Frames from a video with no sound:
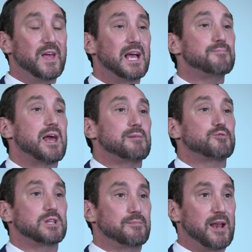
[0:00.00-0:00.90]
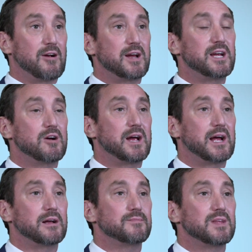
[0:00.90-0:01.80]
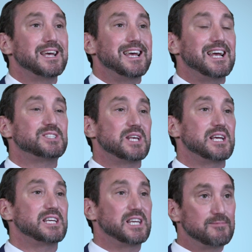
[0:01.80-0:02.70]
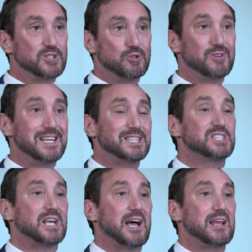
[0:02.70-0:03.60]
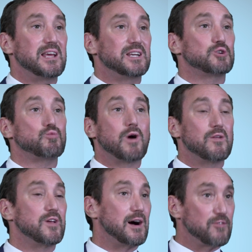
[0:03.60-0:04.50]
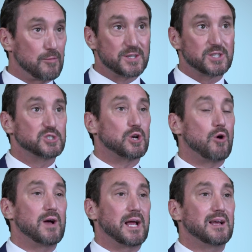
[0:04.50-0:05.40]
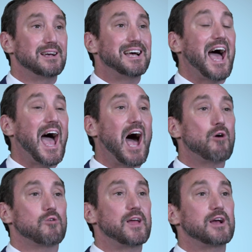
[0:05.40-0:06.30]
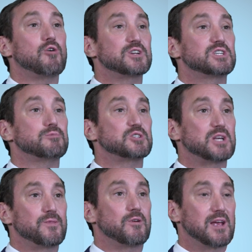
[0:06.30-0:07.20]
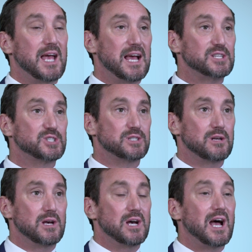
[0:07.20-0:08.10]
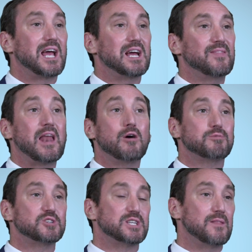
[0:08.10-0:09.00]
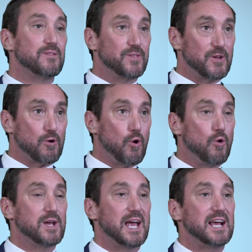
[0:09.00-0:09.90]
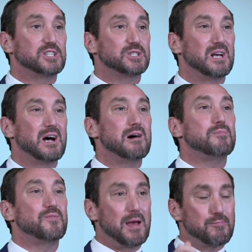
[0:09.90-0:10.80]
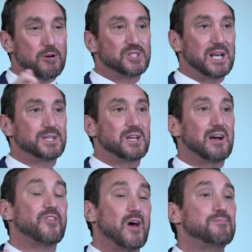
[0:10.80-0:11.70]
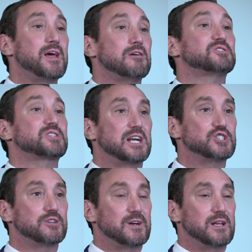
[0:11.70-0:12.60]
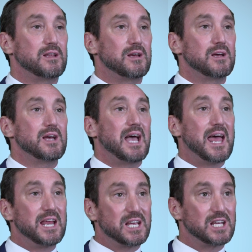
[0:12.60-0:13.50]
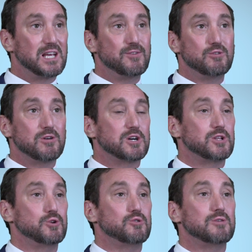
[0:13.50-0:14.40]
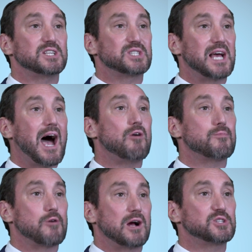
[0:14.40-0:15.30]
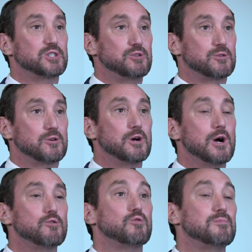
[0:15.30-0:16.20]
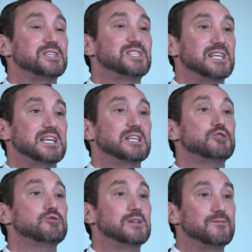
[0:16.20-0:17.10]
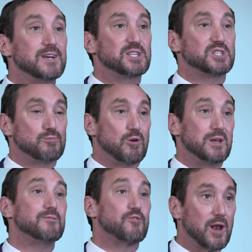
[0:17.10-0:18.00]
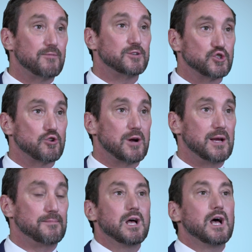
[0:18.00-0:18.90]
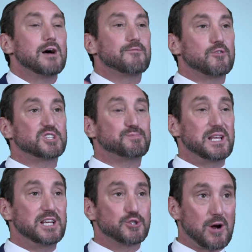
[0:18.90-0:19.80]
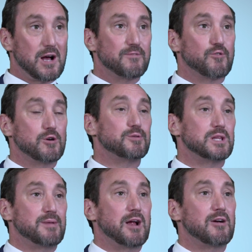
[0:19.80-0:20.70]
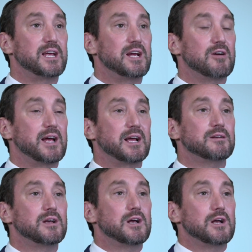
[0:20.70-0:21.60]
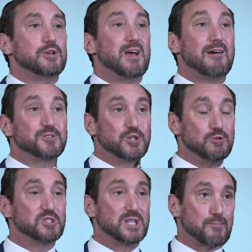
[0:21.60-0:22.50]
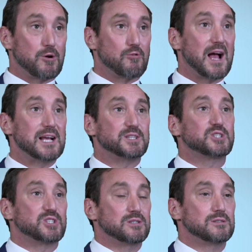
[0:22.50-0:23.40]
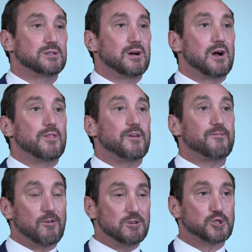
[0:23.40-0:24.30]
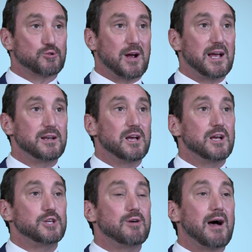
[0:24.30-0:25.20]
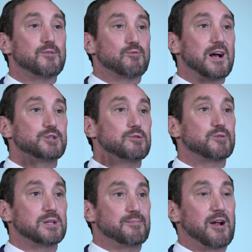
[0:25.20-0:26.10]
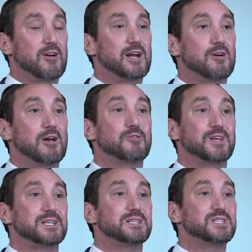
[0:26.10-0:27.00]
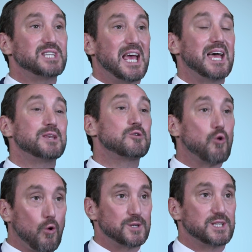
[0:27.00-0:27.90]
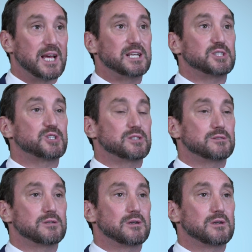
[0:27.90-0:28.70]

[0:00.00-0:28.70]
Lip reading: thing about a preliminary hearing is that it gives you insight into where the government is going. How are they going to present their case? Again, they don't present their whole case, but they present a thumbnail sketch of it. And it could give you a clue as to how a prosecutor will be seeking to convict someone in front of a jury. For a speedy trial, for a preliminary hearing, you have 2 separate rights. The first right, you have the right to a preliminary hearing within 10 court days.